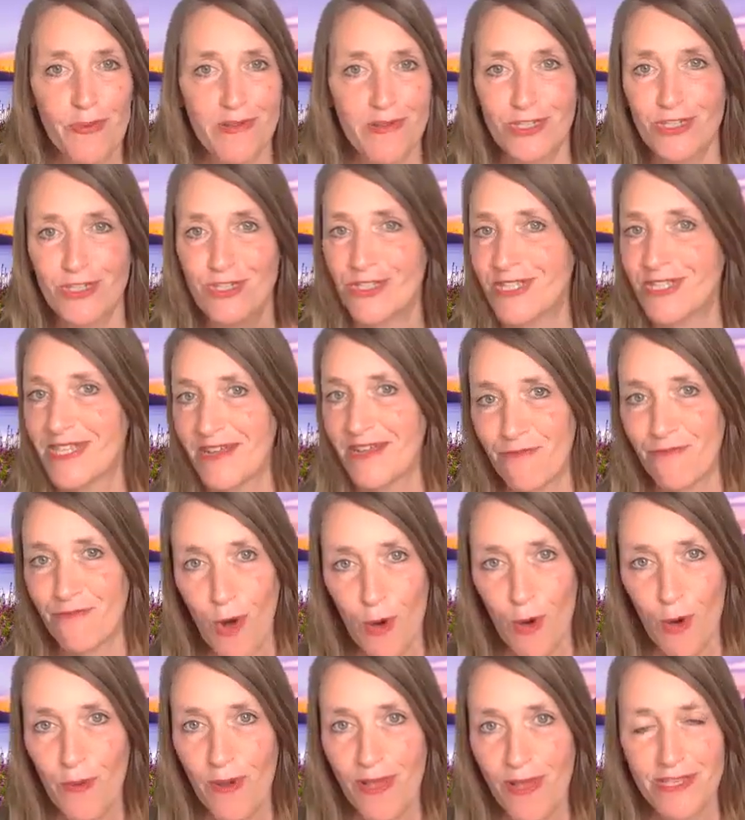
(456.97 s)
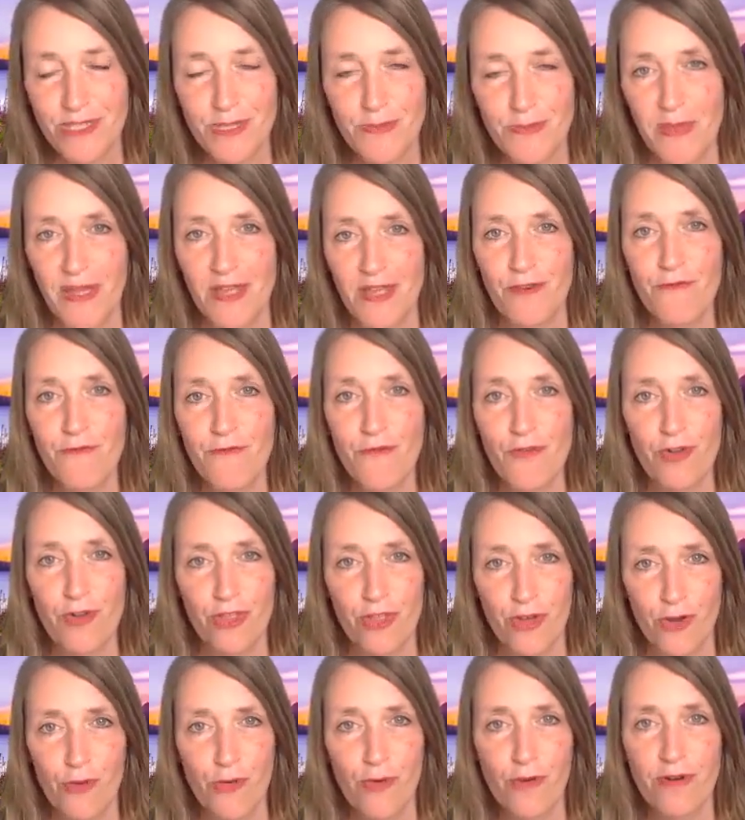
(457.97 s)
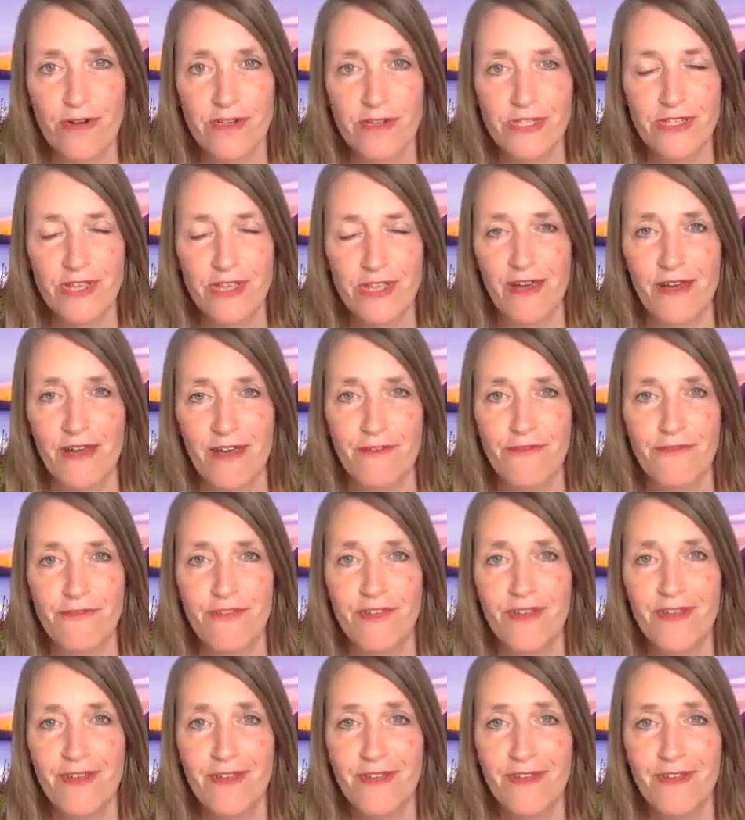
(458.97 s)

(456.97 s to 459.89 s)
and just have always been for the course of